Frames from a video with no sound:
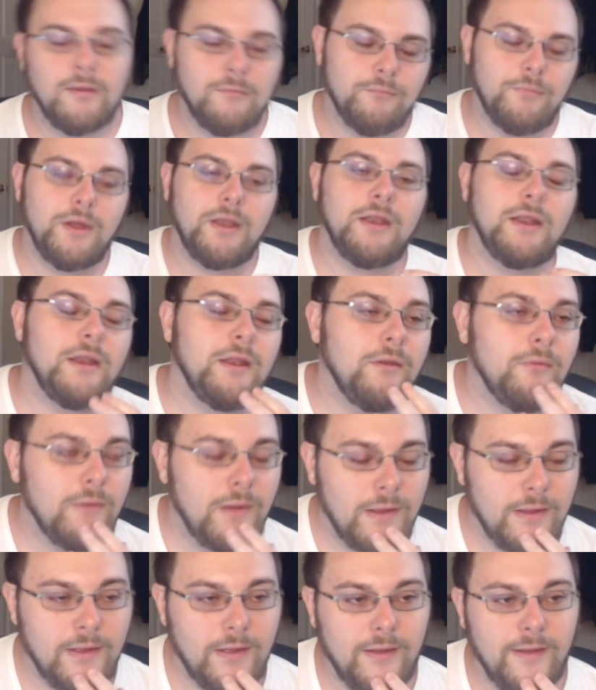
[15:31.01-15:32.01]
But
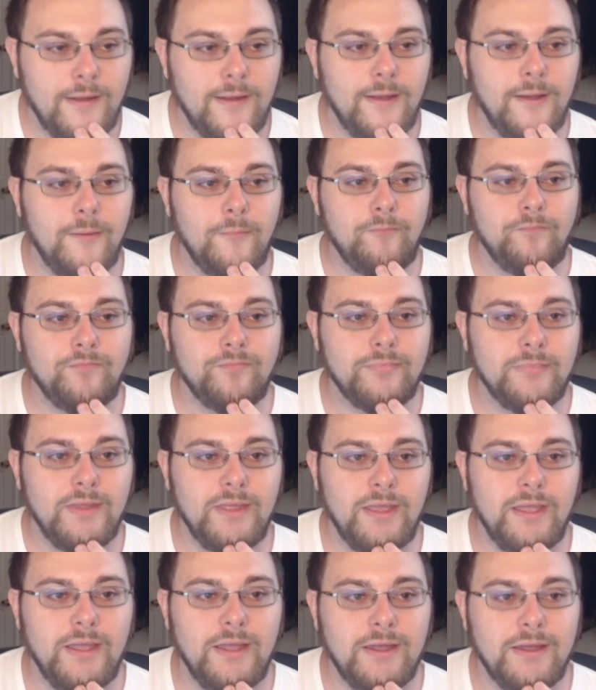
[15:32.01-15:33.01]
anyway, um,
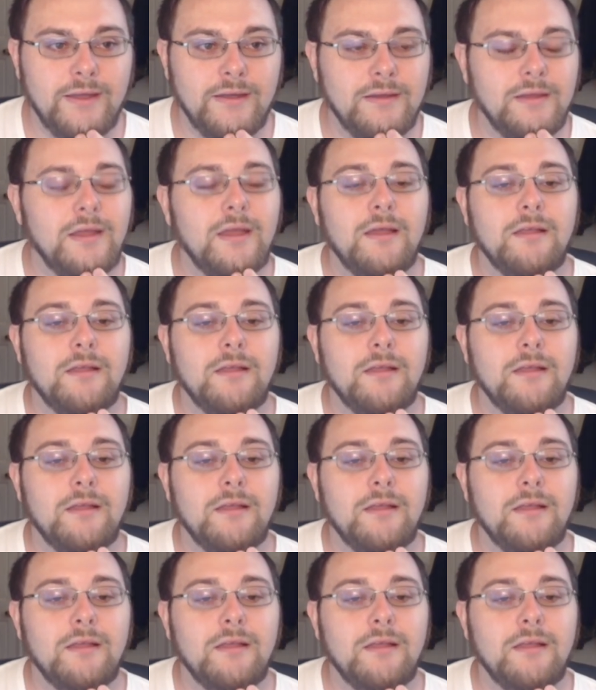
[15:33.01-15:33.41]
yeah.